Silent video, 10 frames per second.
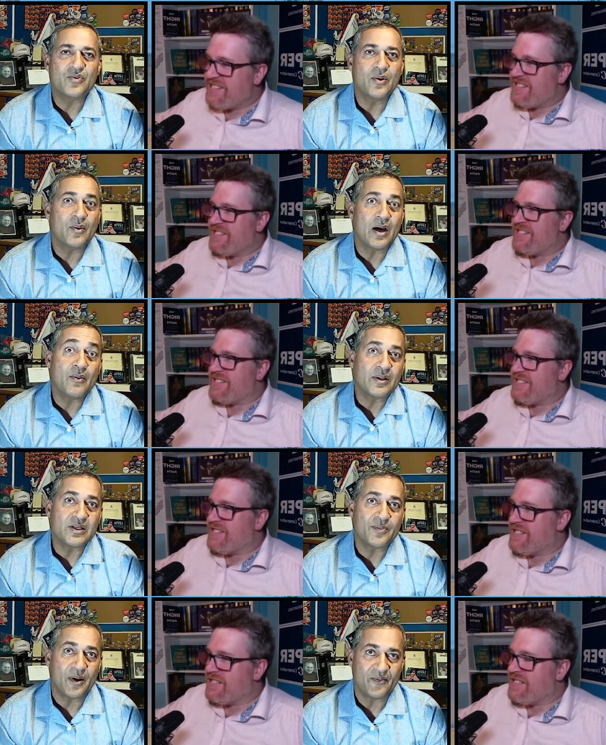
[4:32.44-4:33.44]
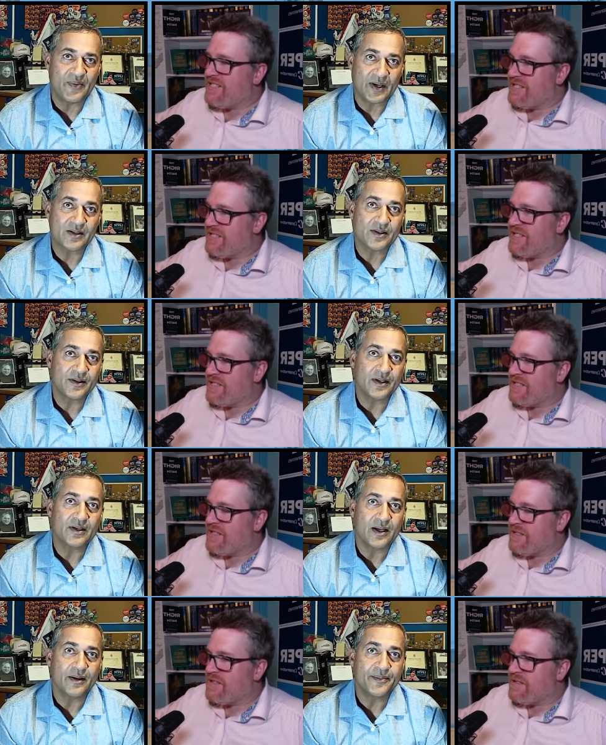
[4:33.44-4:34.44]
Speaker 1: we want, I want this problem fixed.
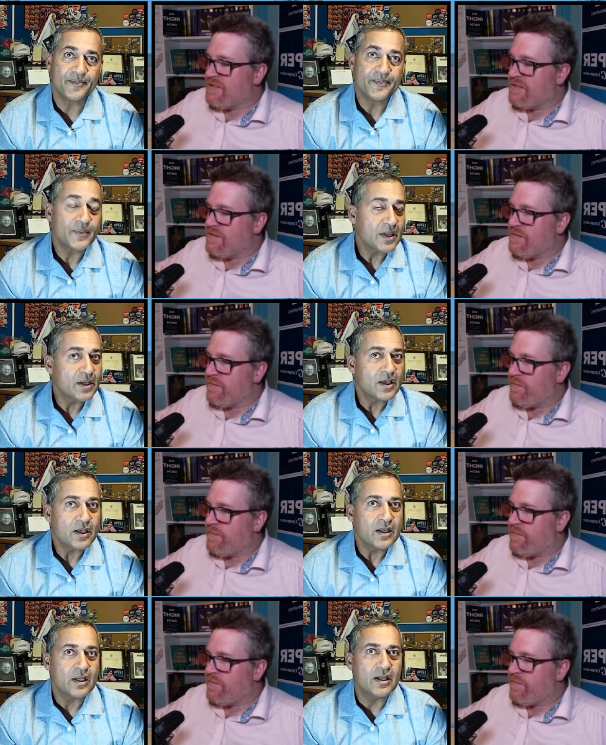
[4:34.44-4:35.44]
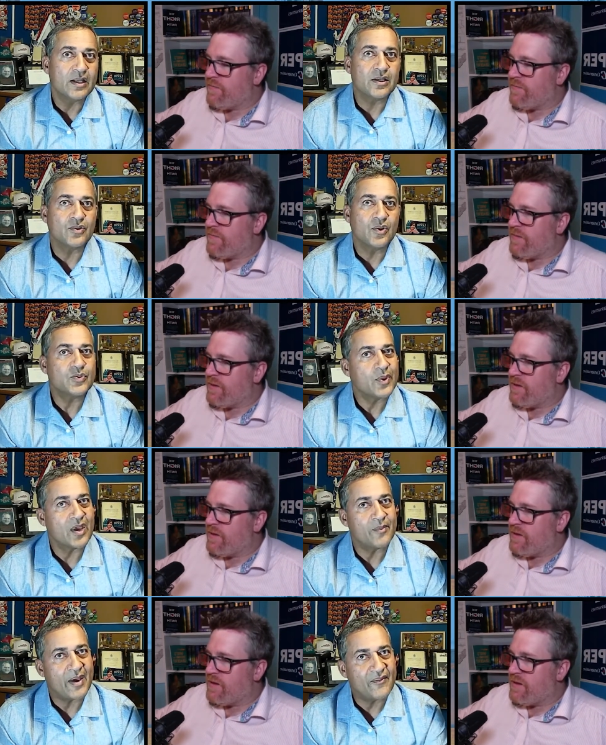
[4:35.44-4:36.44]
And uh, he listened to us. We
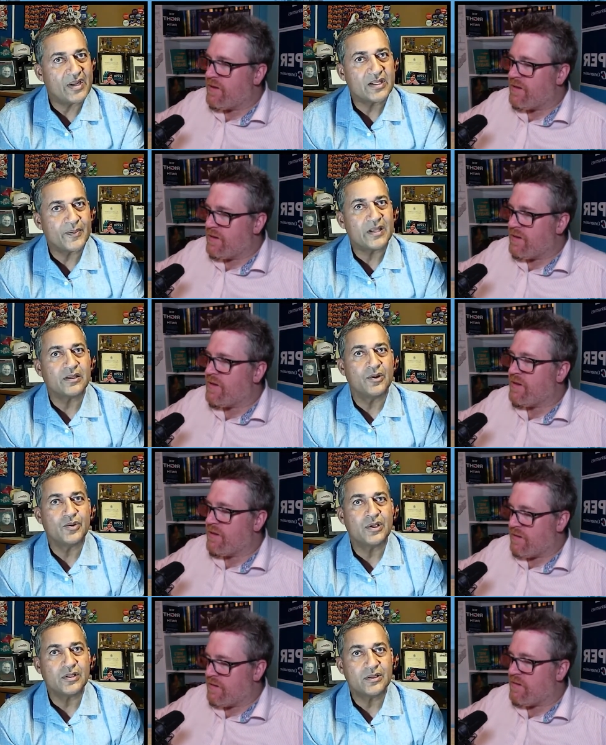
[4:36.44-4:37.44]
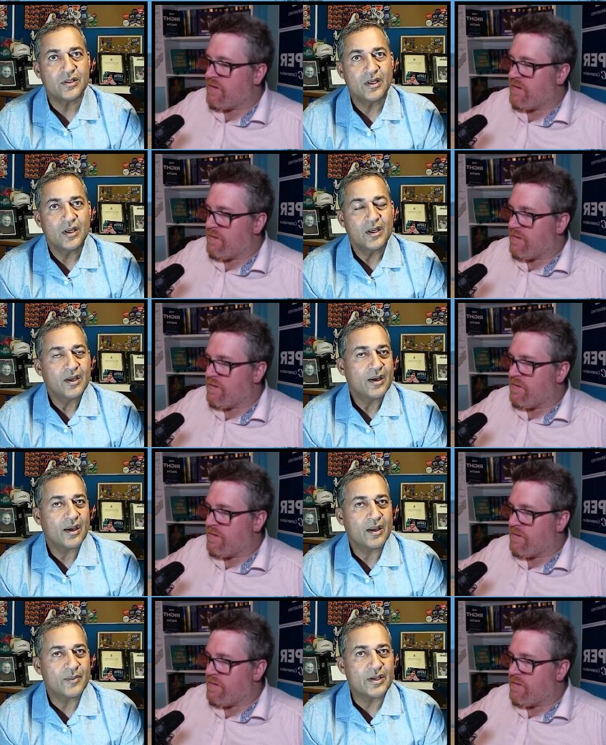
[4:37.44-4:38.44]
gave him evidence based solutions.
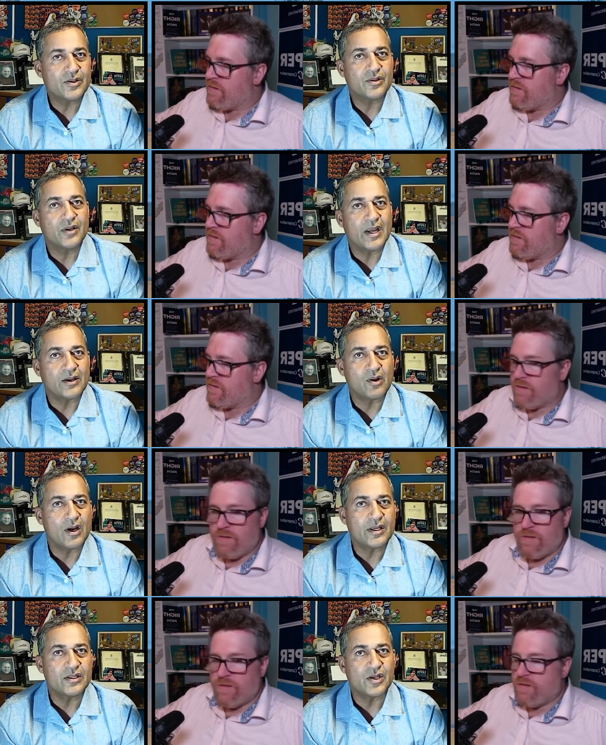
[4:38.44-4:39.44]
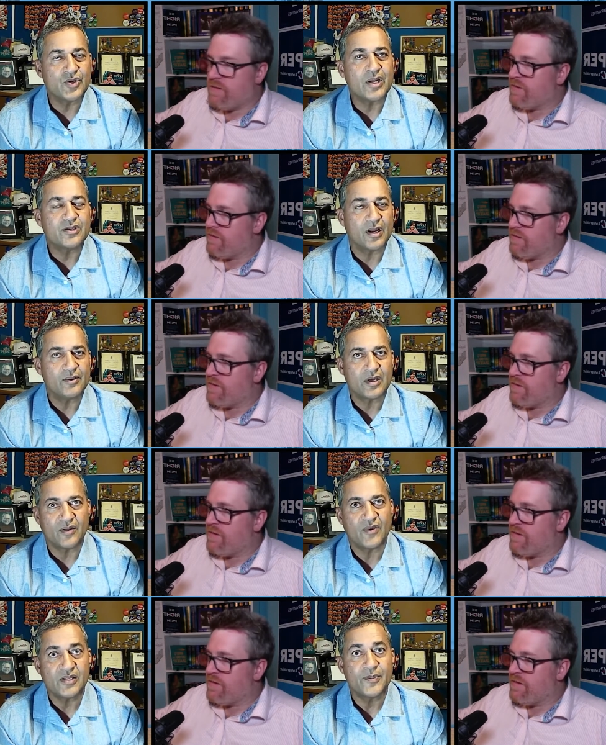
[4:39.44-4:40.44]
And Minister Hancock, he's a judge now, he
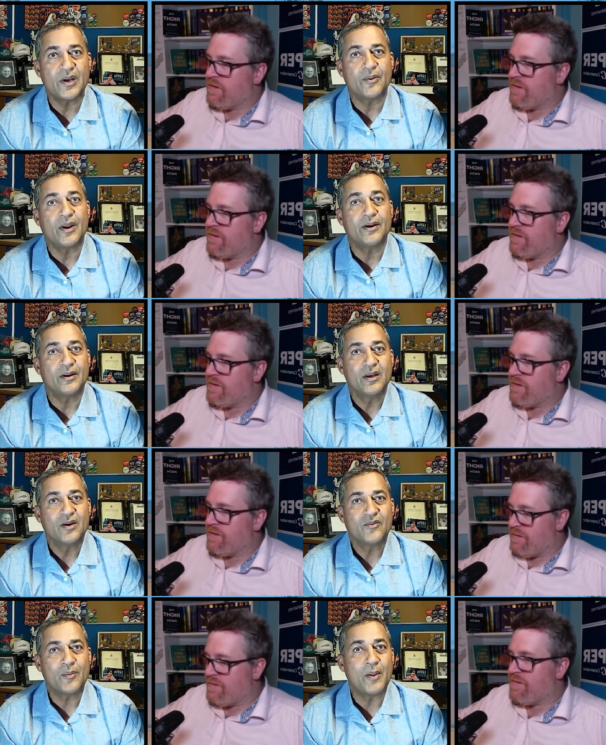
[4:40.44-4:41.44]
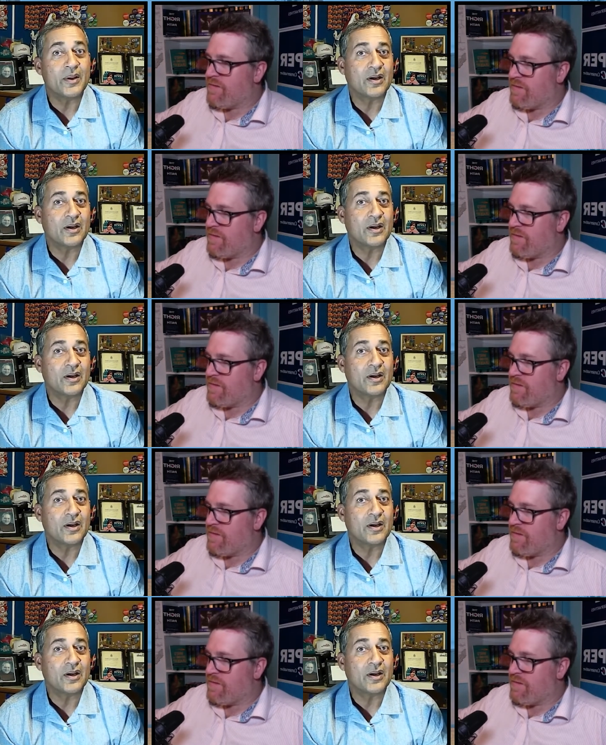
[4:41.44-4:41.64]
convinced me to run for public